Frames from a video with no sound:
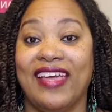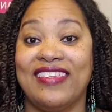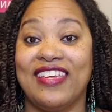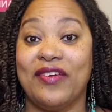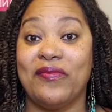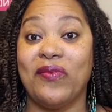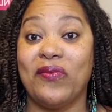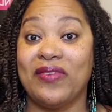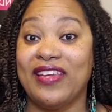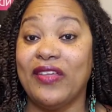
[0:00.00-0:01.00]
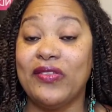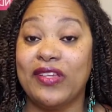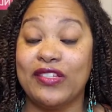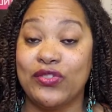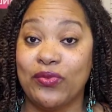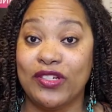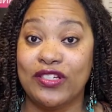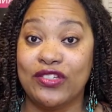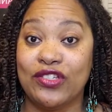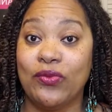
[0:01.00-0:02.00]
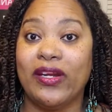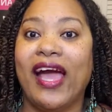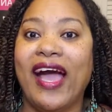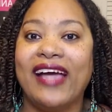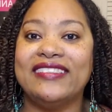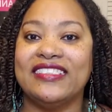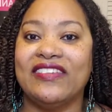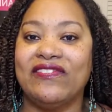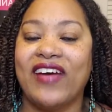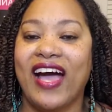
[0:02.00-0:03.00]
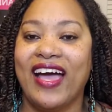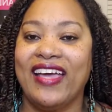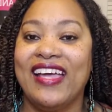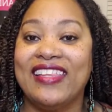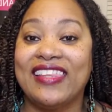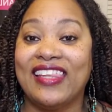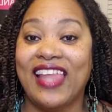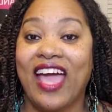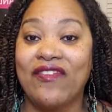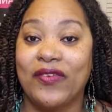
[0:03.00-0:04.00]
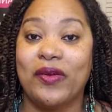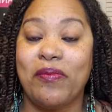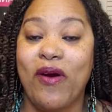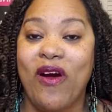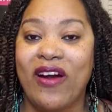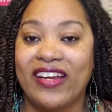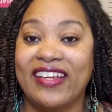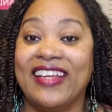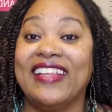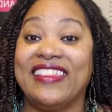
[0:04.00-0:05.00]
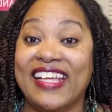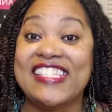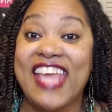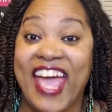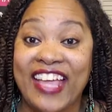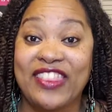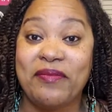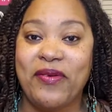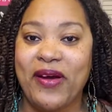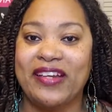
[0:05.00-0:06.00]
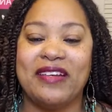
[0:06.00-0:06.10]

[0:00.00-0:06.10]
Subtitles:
And then another thing that you want to do, you want to identify the life of the party that's at the party.